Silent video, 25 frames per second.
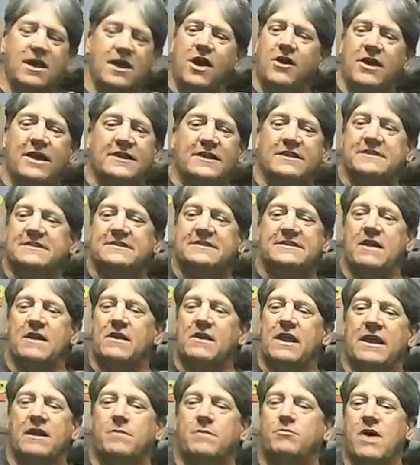that doesn't sound
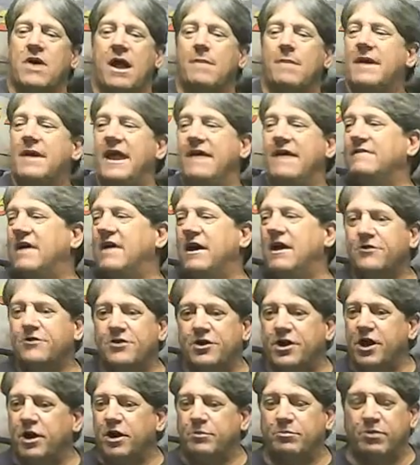like a problem. I have
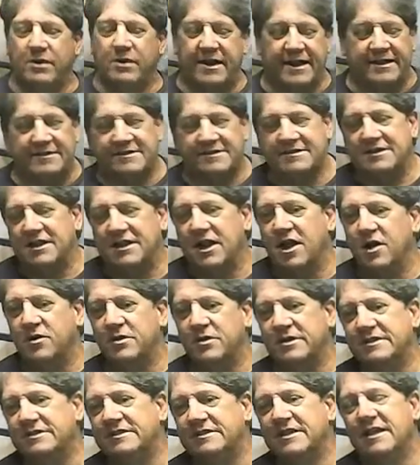100 airplanes, you know,
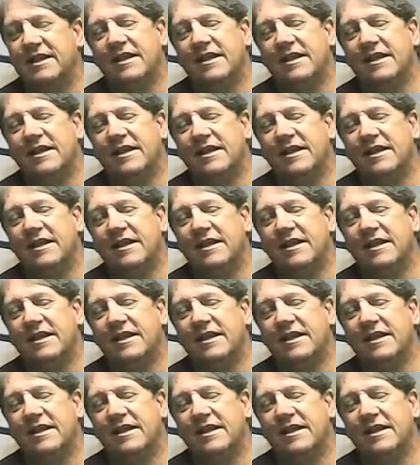and